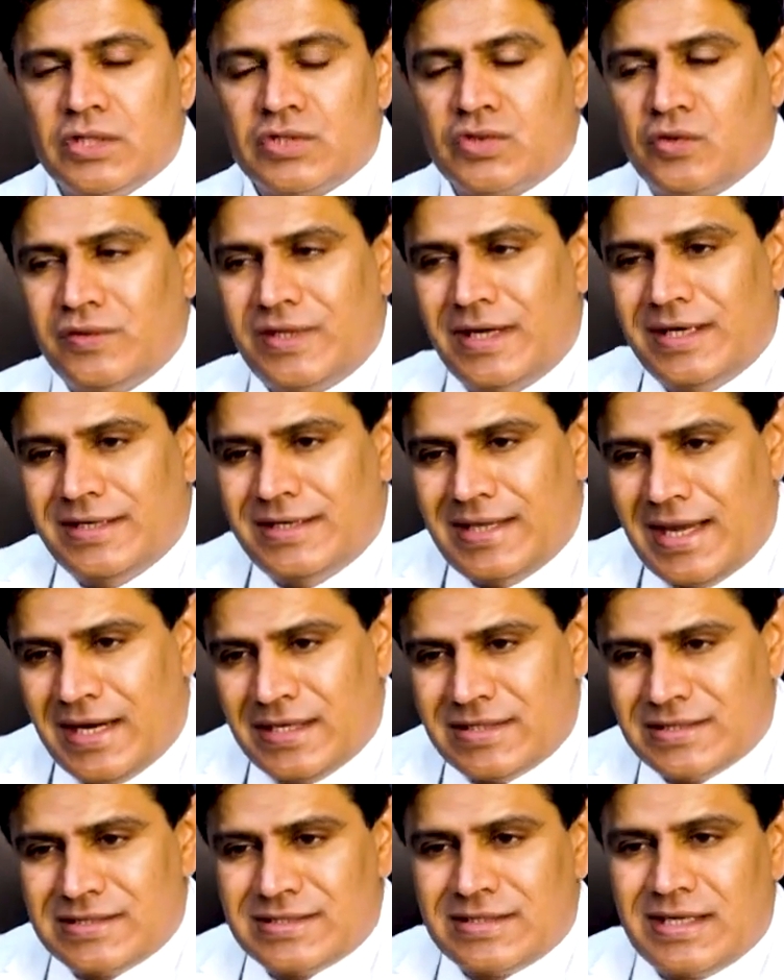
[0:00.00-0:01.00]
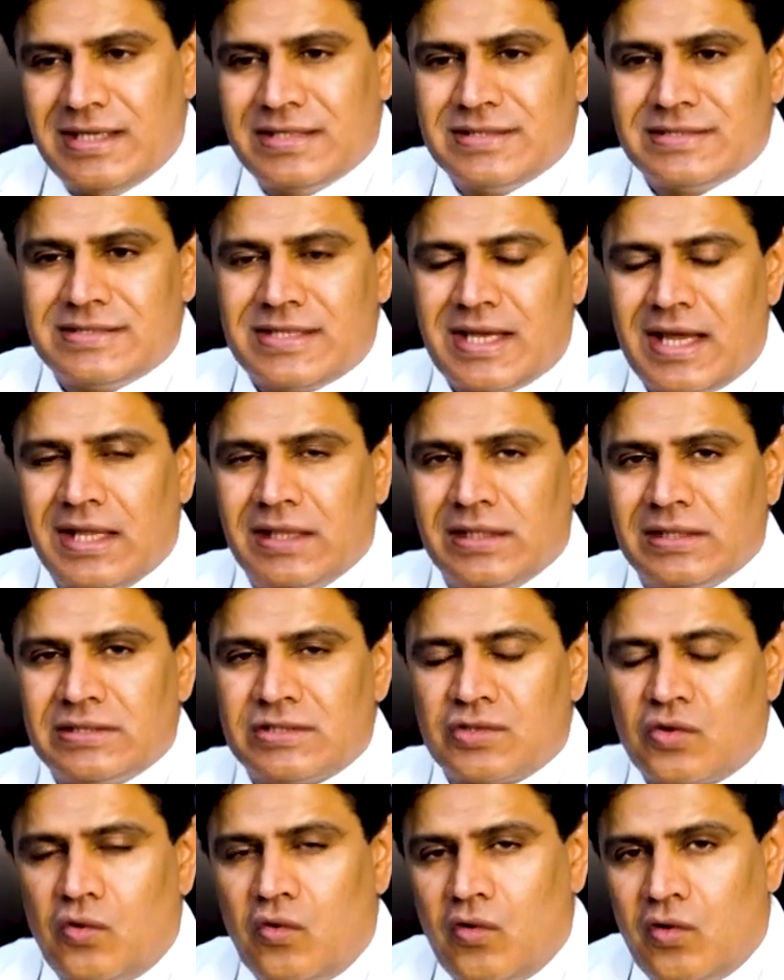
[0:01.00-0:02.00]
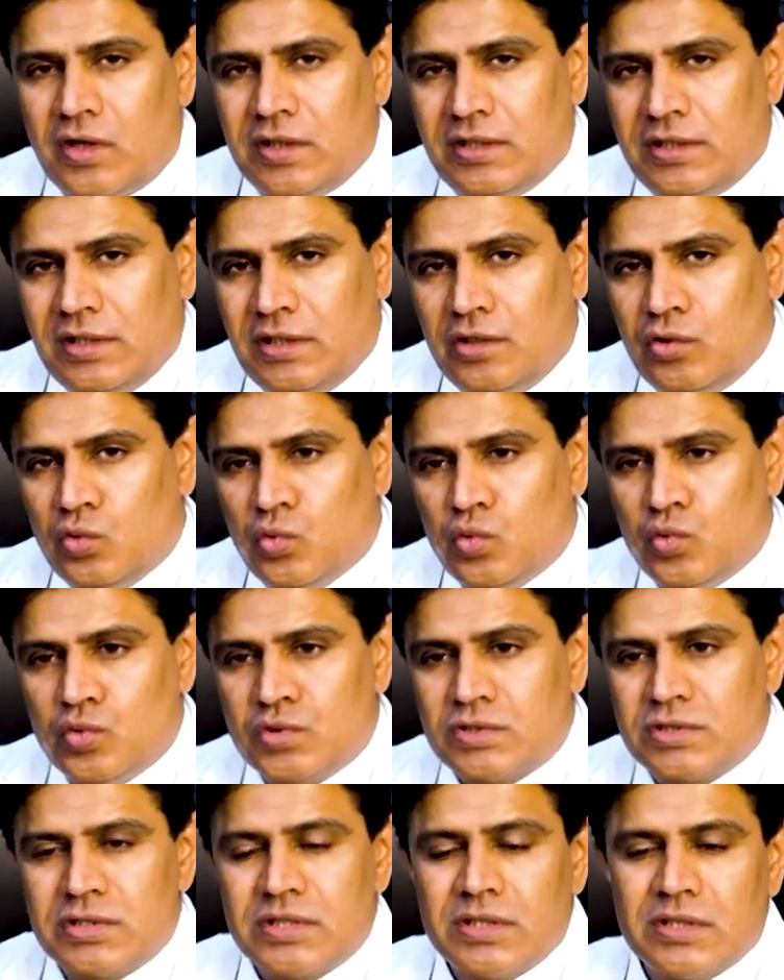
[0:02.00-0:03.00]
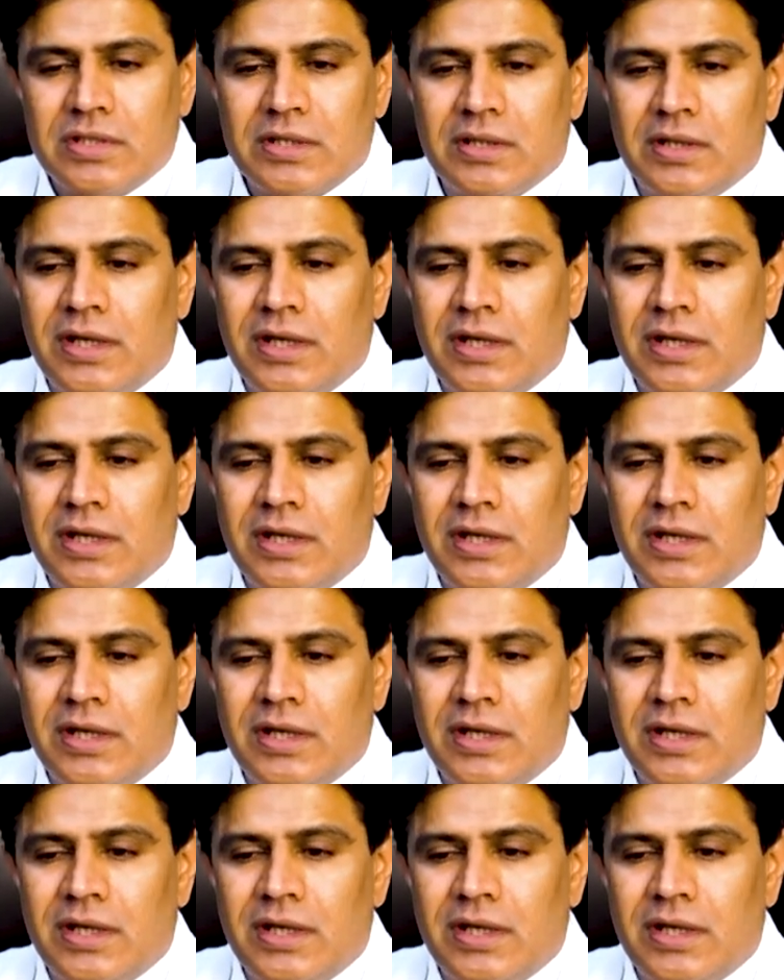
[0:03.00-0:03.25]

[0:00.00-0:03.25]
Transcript: So the dead skin cells or the loose